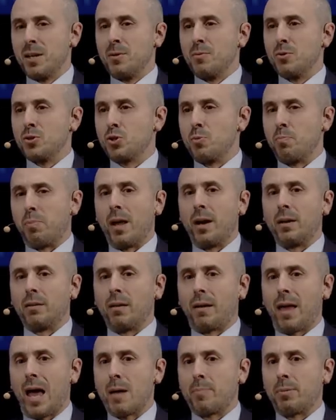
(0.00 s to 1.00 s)
supplying
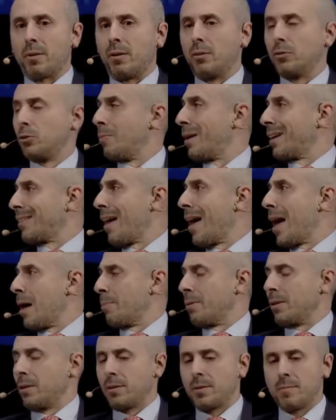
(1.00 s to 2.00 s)
the capital to make that
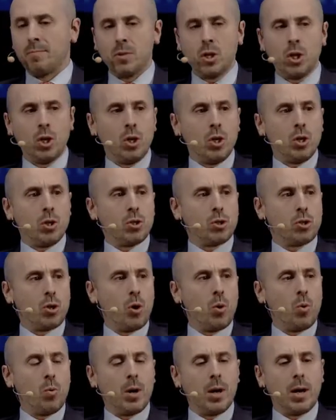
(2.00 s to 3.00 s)
happen.
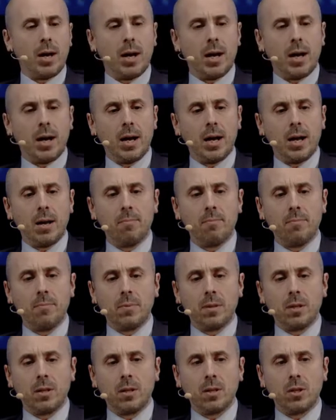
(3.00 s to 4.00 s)
So
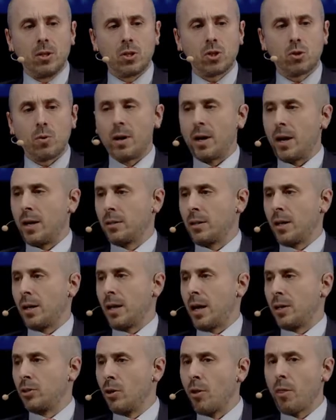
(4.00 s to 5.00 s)

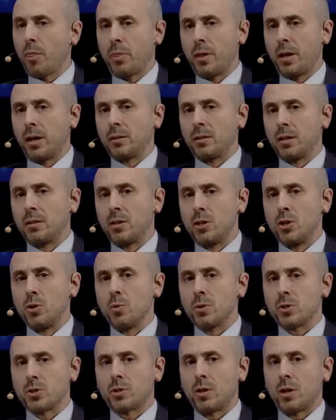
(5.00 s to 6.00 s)
I don't think that the
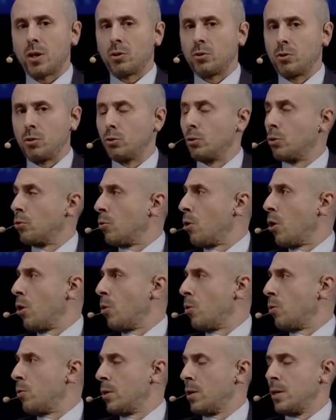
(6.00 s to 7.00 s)
U.S. is going to continue to
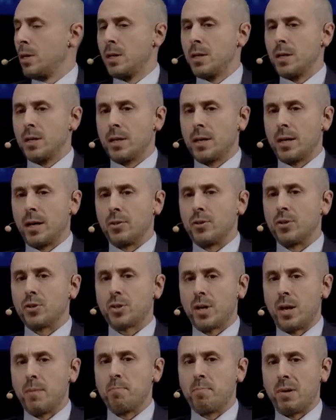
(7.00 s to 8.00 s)
grow at the
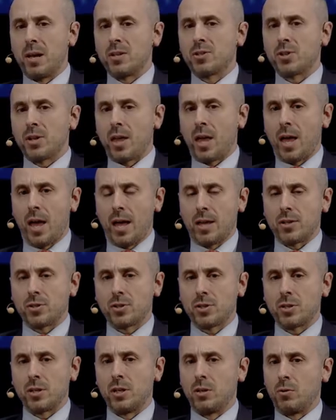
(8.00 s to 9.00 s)
same pace it
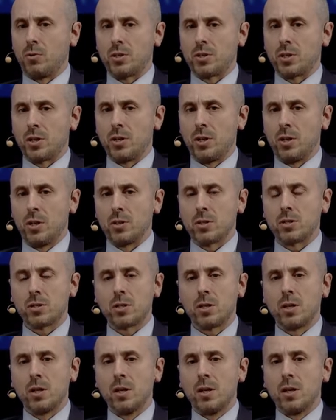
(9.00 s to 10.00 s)
has in recent years.
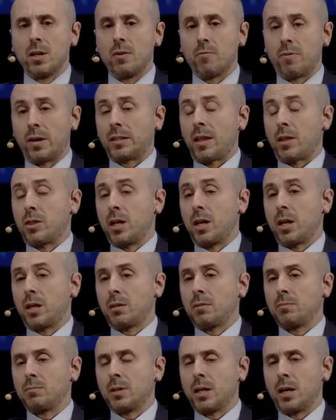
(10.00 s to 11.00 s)
In fact, I
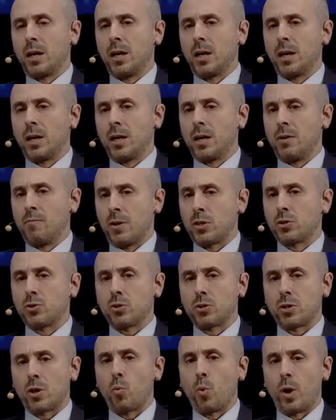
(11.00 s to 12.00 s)
think
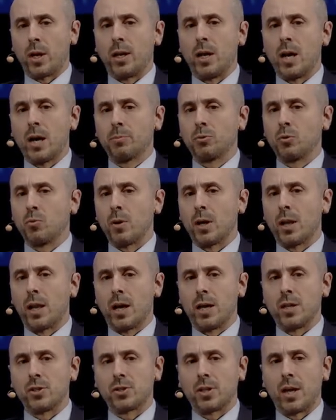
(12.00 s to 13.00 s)
investors are waking up to
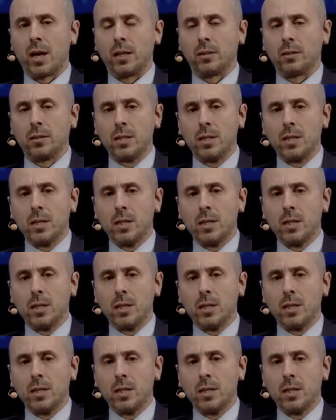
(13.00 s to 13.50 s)
realize that